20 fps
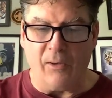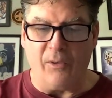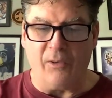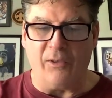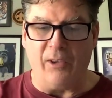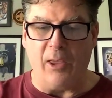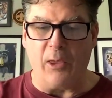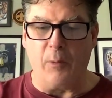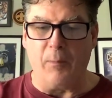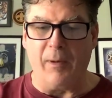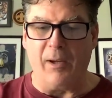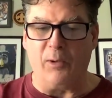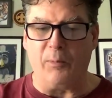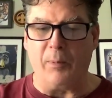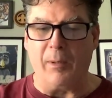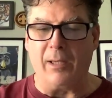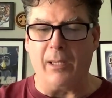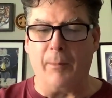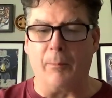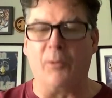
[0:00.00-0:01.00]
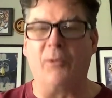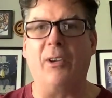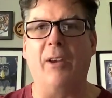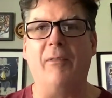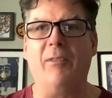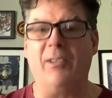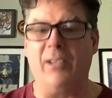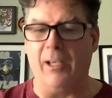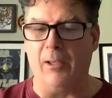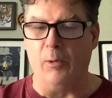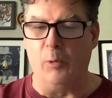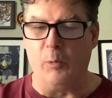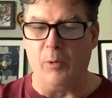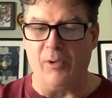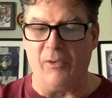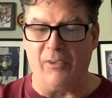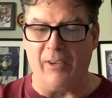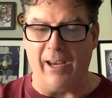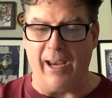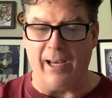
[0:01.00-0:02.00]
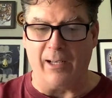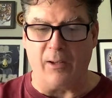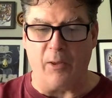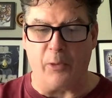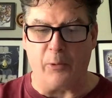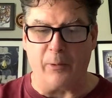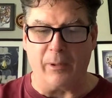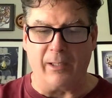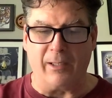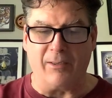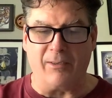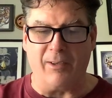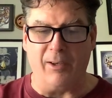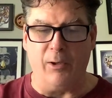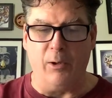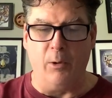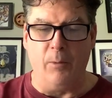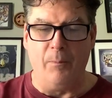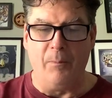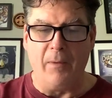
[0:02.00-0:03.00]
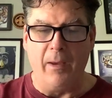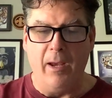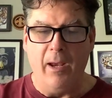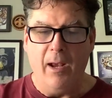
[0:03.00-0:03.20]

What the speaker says: Southern Miss beat number 17, Louisiana 3-2.